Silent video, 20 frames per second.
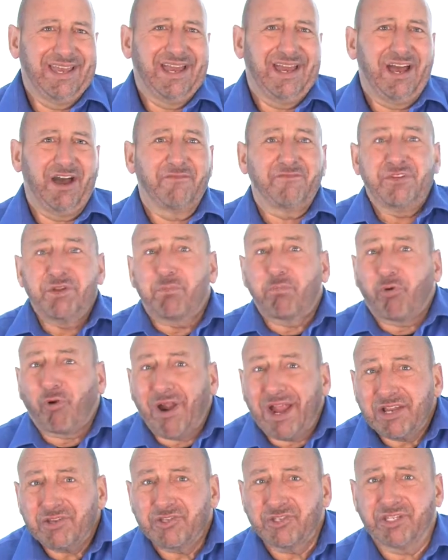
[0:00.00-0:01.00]
of
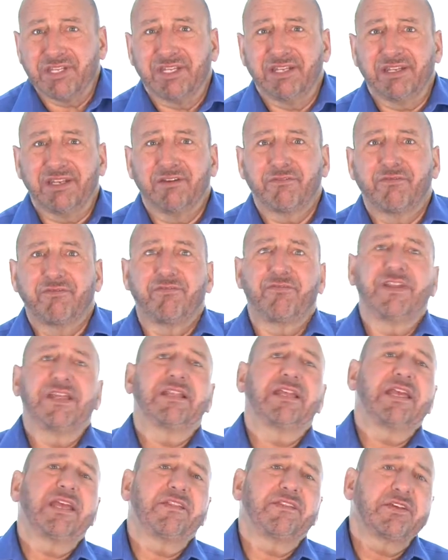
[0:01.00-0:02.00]
depression, of
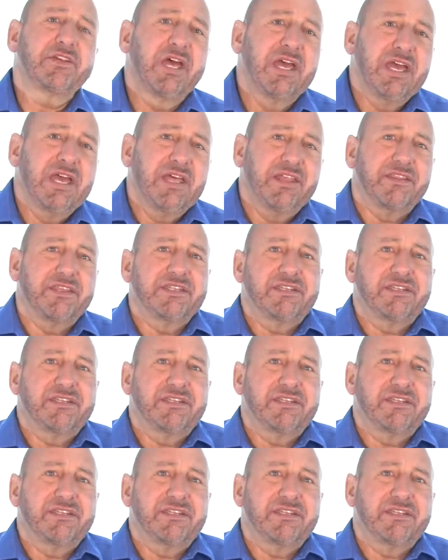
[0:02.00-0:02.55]
feeling the